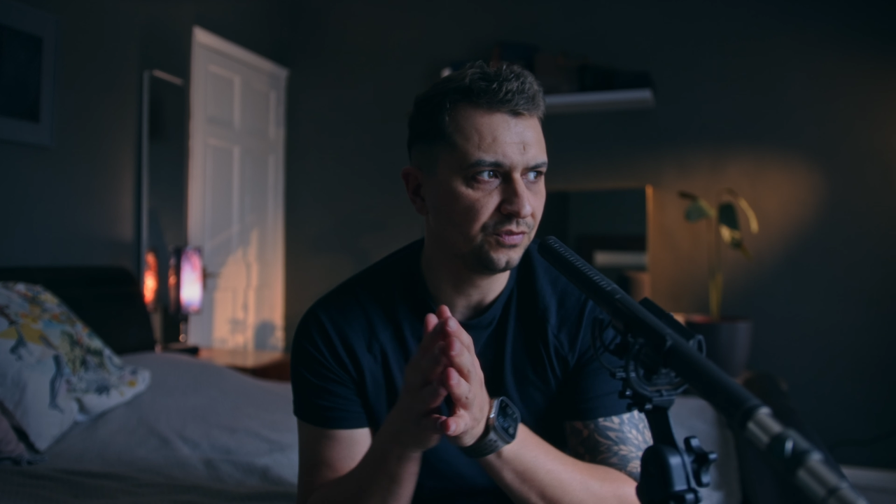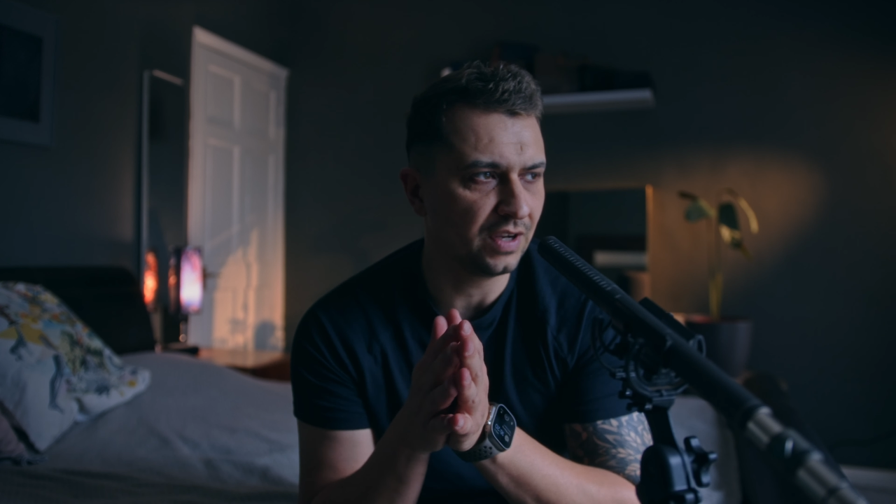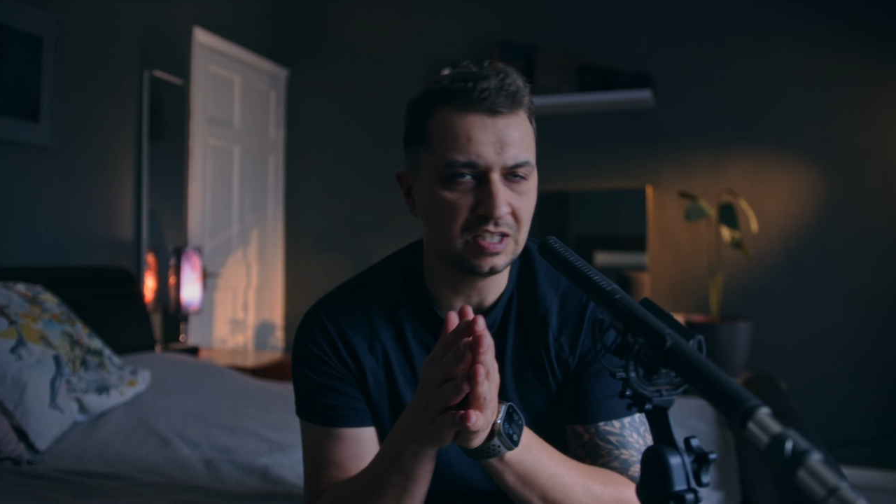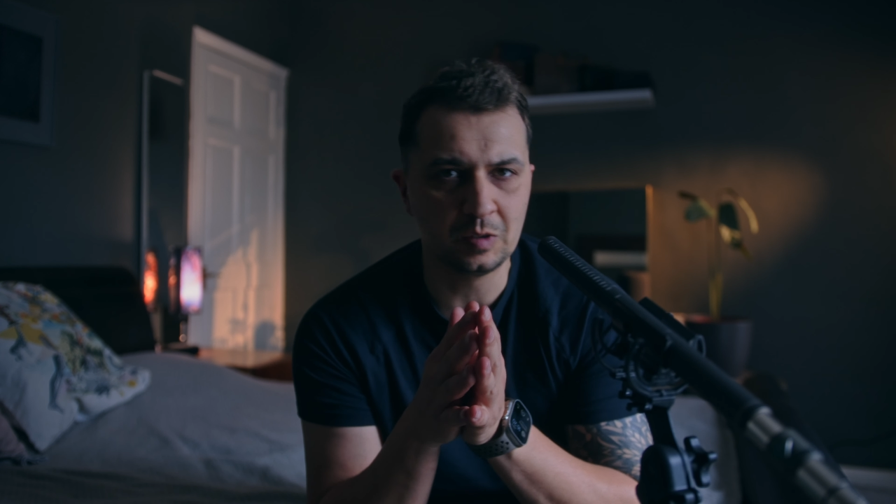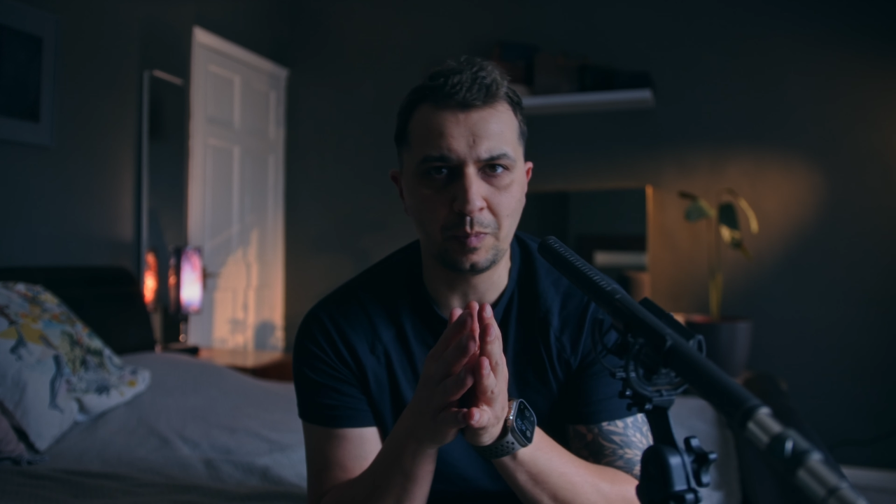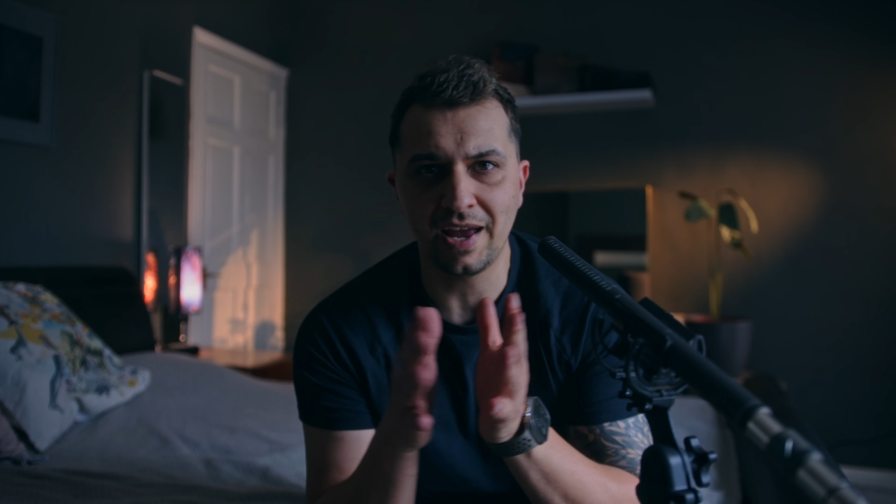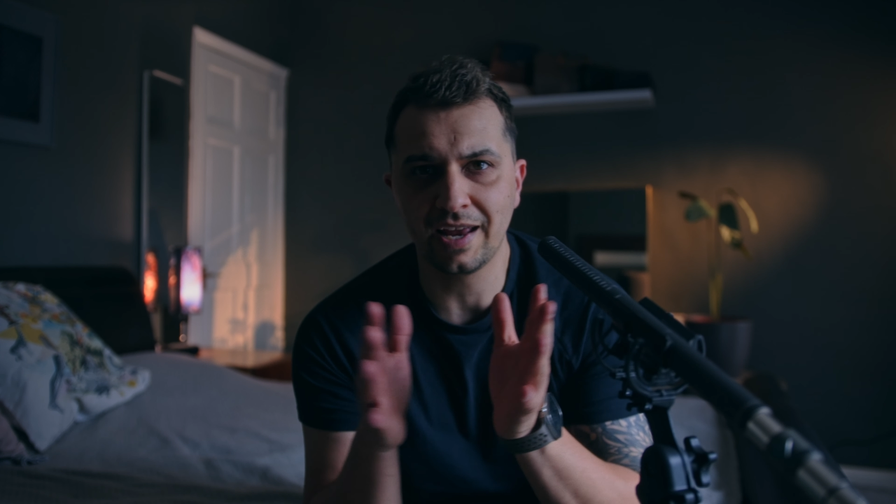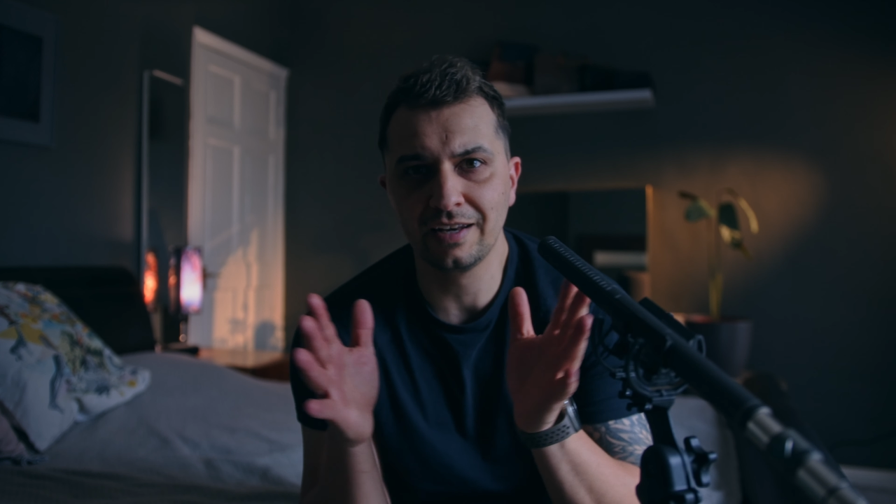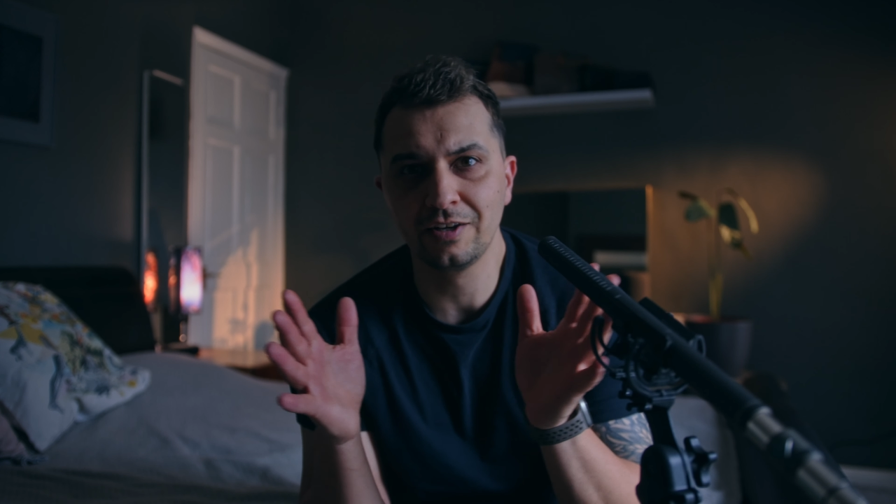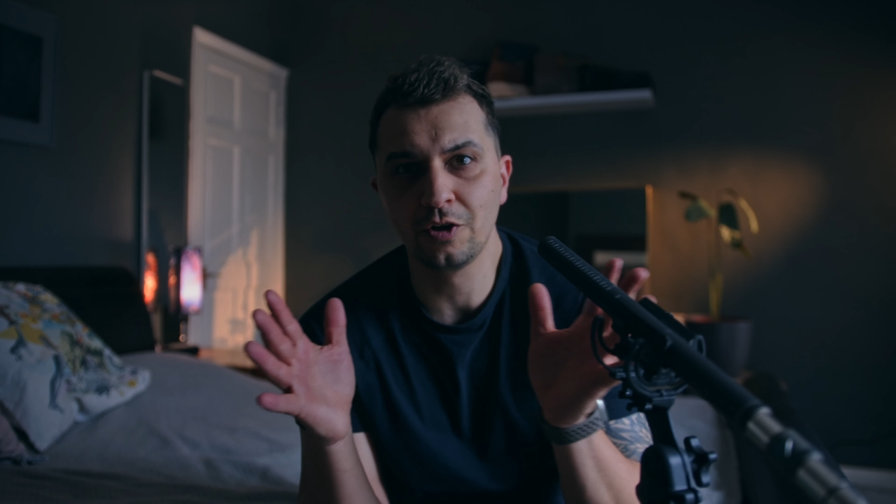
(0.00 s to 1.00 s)

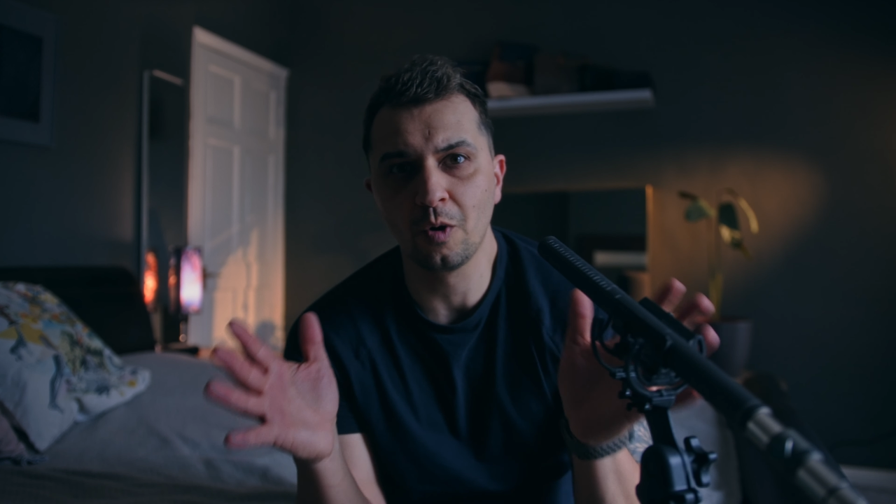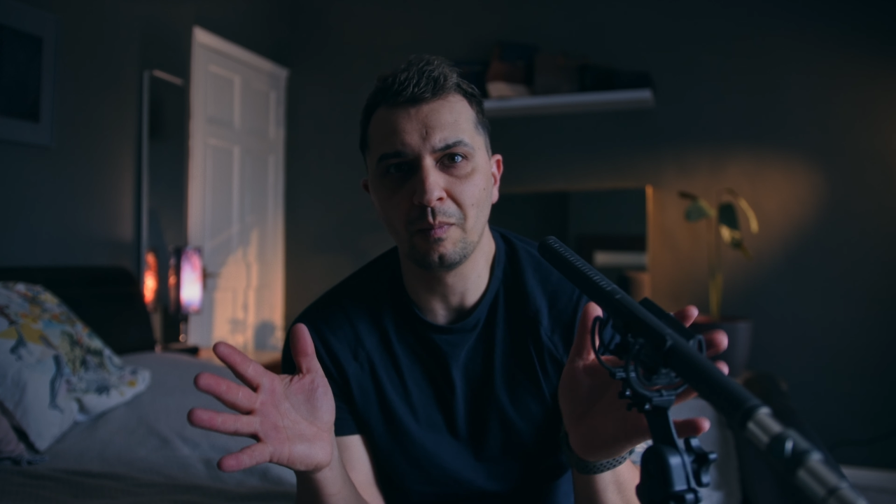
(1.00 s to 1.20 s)
expand your